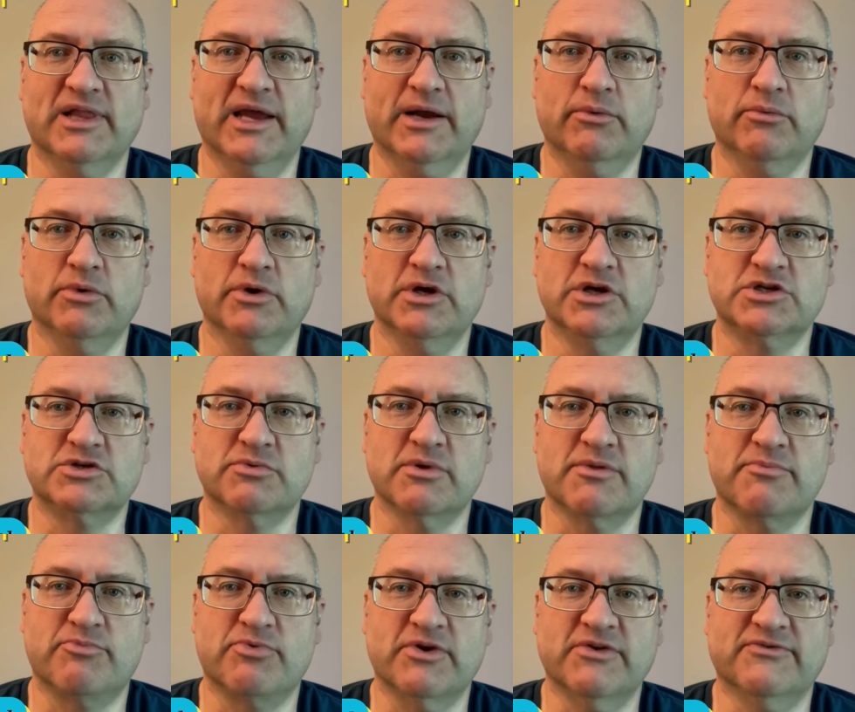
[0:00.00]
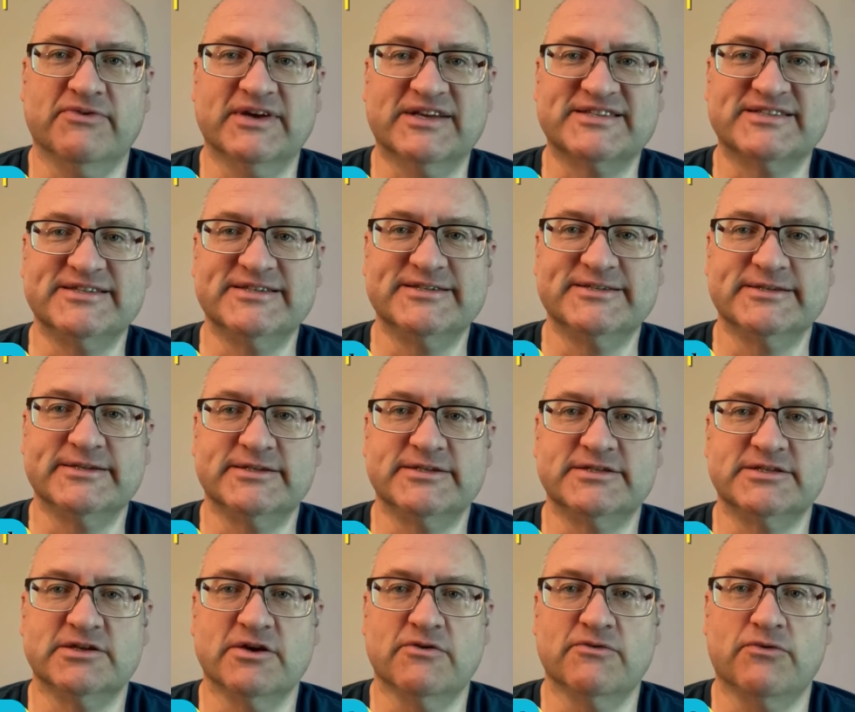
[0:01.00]
language with prefixes and
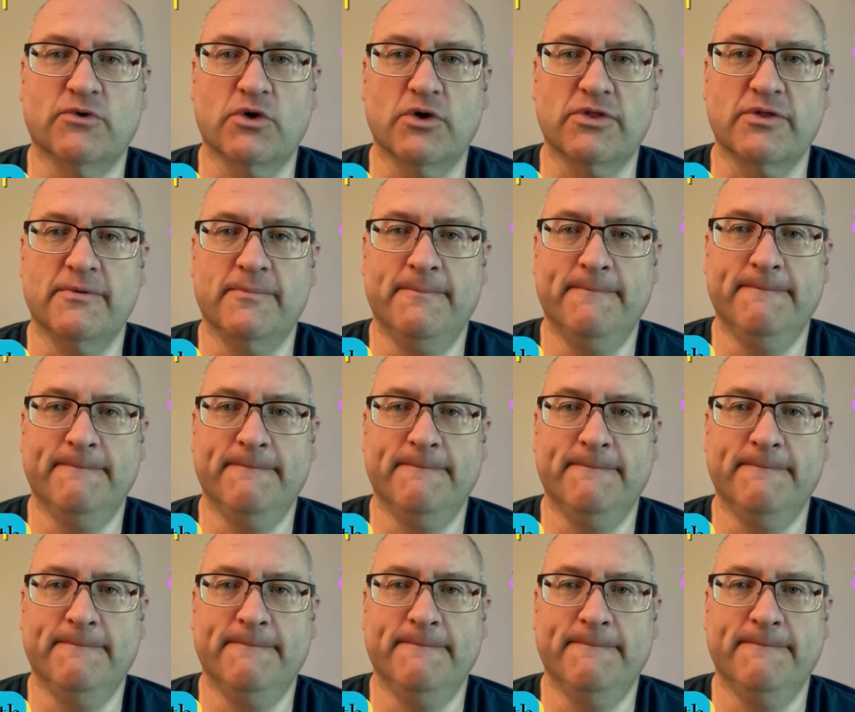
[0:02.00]
so forth.